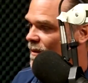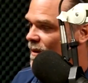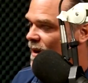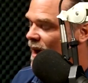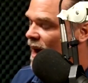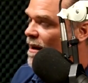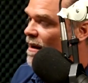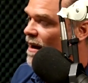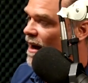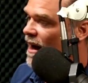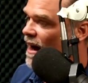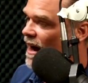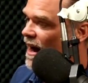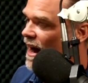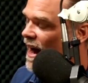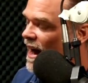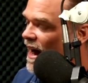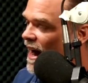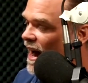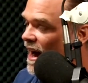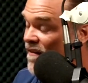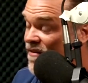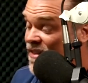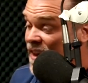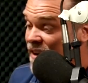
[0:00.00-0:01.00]

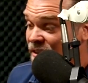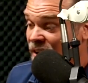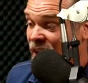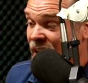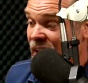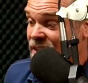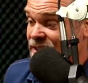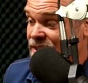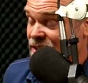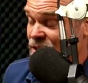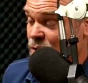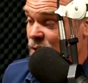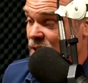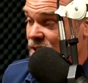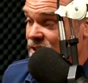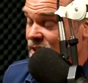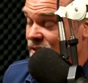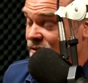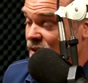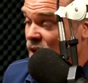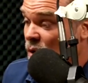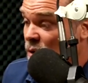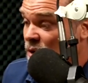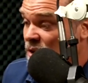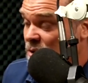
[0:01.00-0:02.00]
I've never asked this
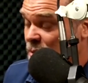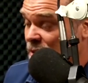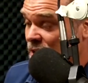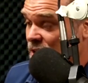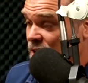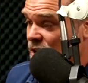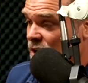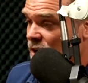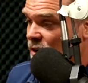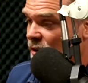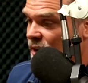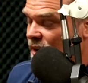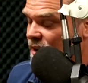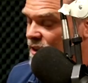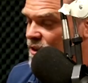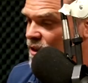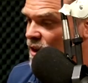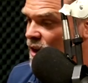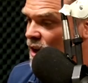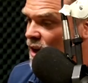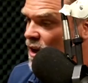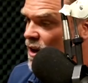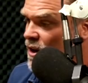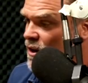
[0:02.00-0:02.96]
question. I've always been curious.